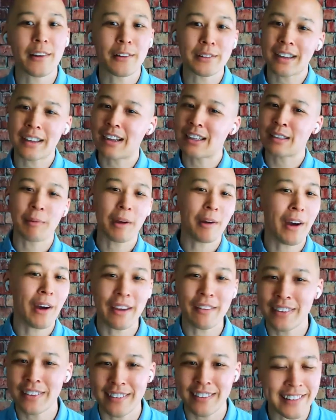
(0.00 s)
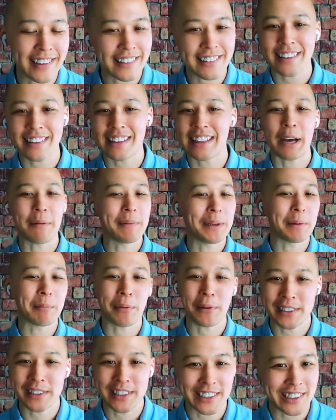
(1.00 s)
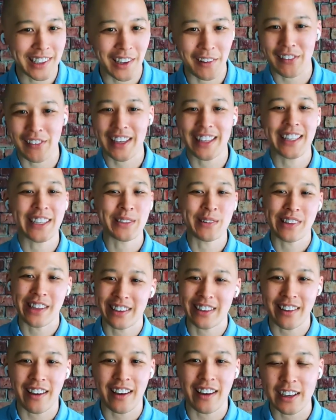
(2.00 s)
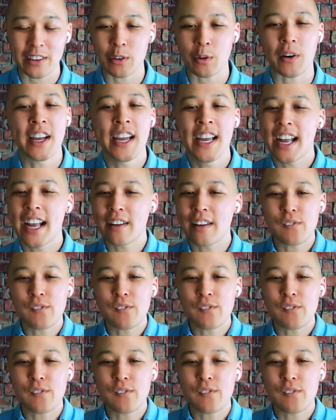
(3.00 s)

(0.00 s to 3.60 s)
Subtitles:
I got to go talk to my wife. She doesn't allow me to purchase stuff like this without talking to her.